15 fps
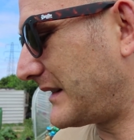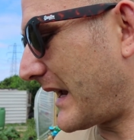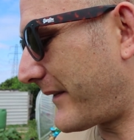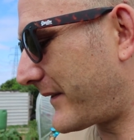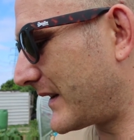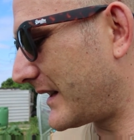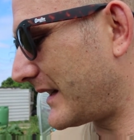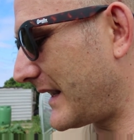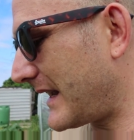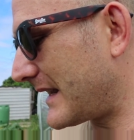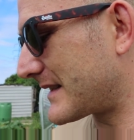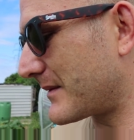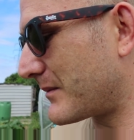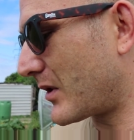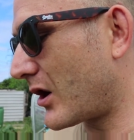definitely
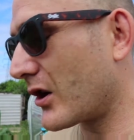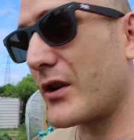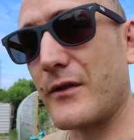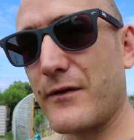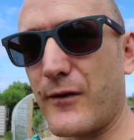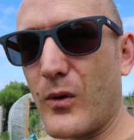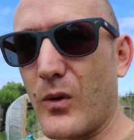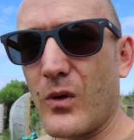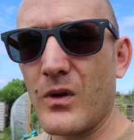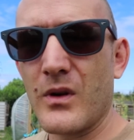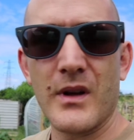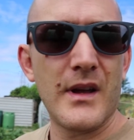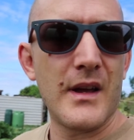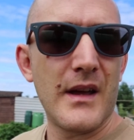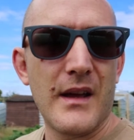is a market for,
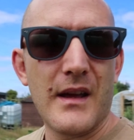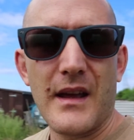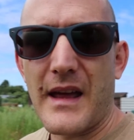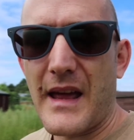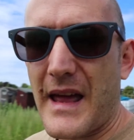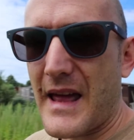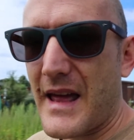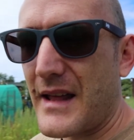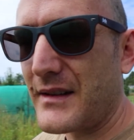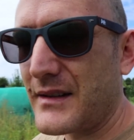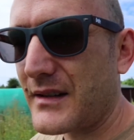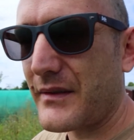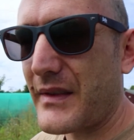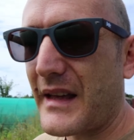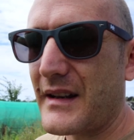
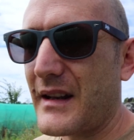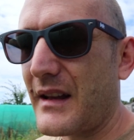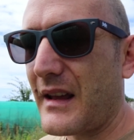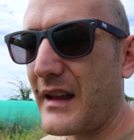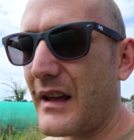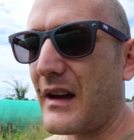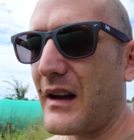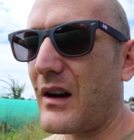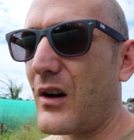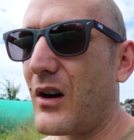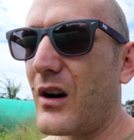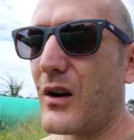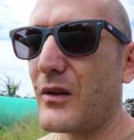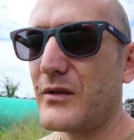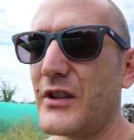and that
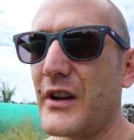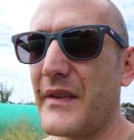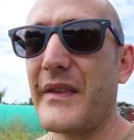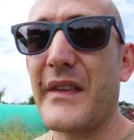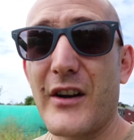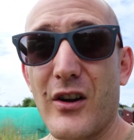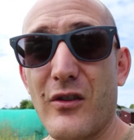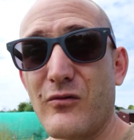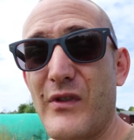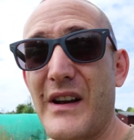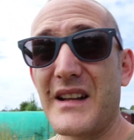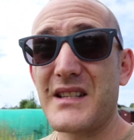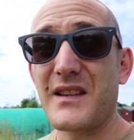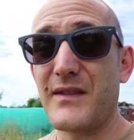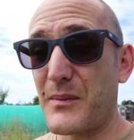are, you know, that are
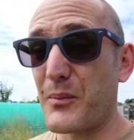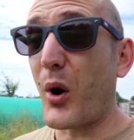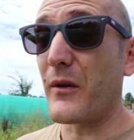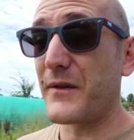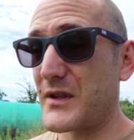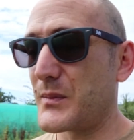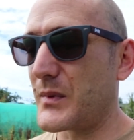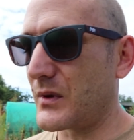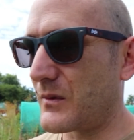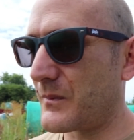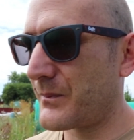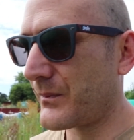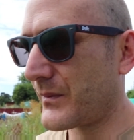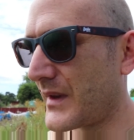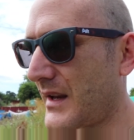relatively profitable.
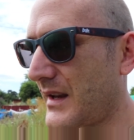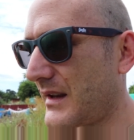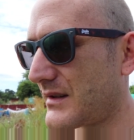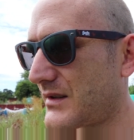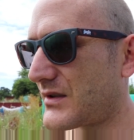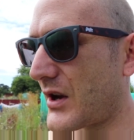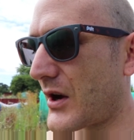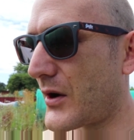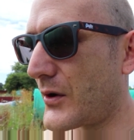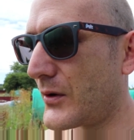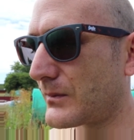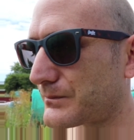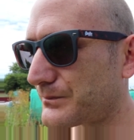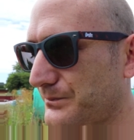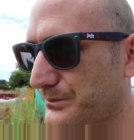
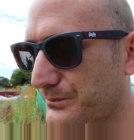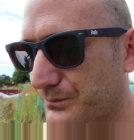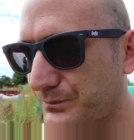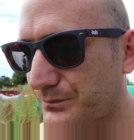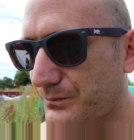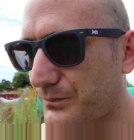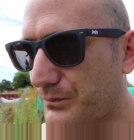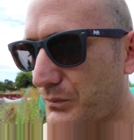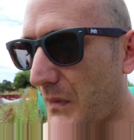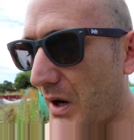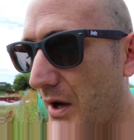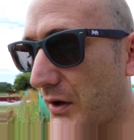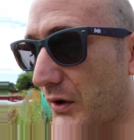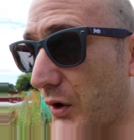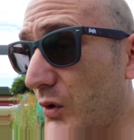So
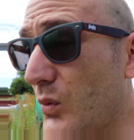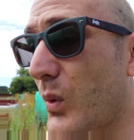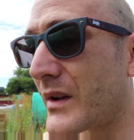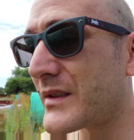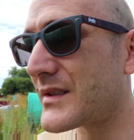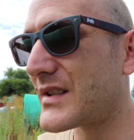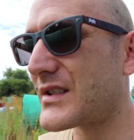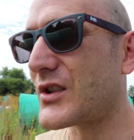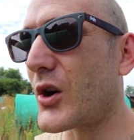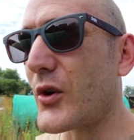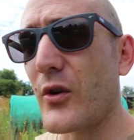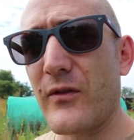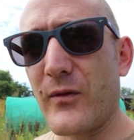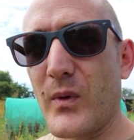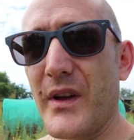a good one to start
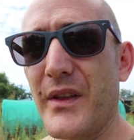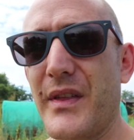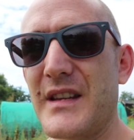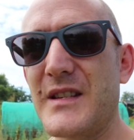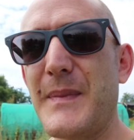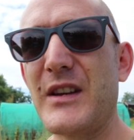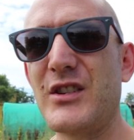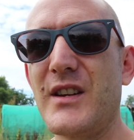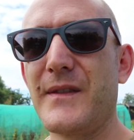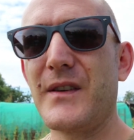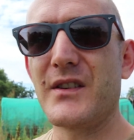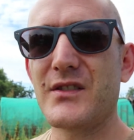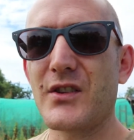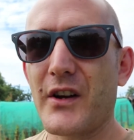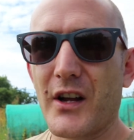off with, especially if
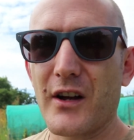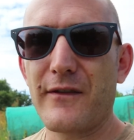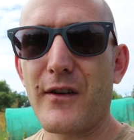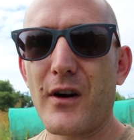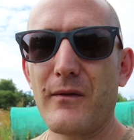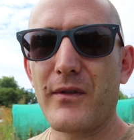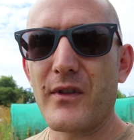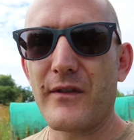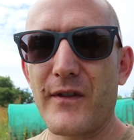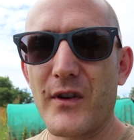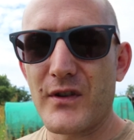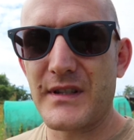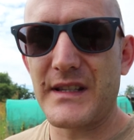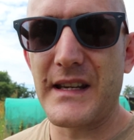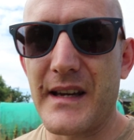you're starting a farm for the
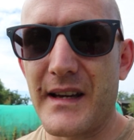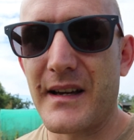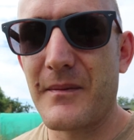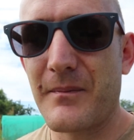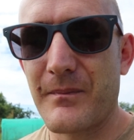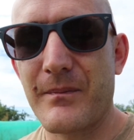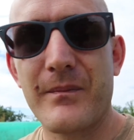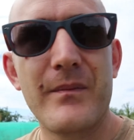first year.